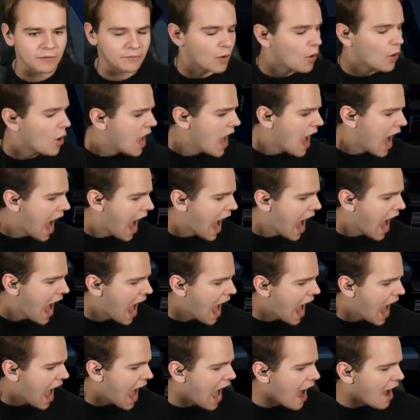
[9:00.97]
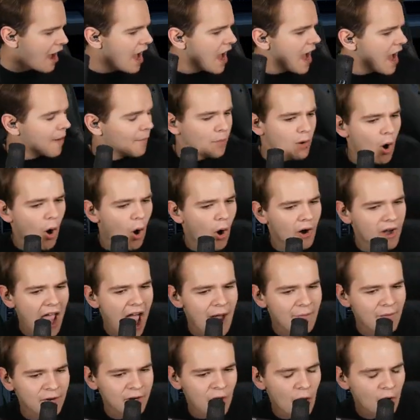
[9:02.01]
beautiful. Ah! We
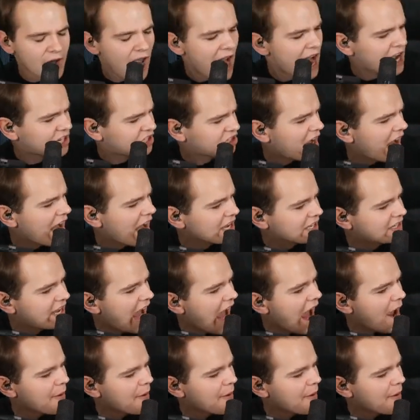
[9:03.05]
already have a donation!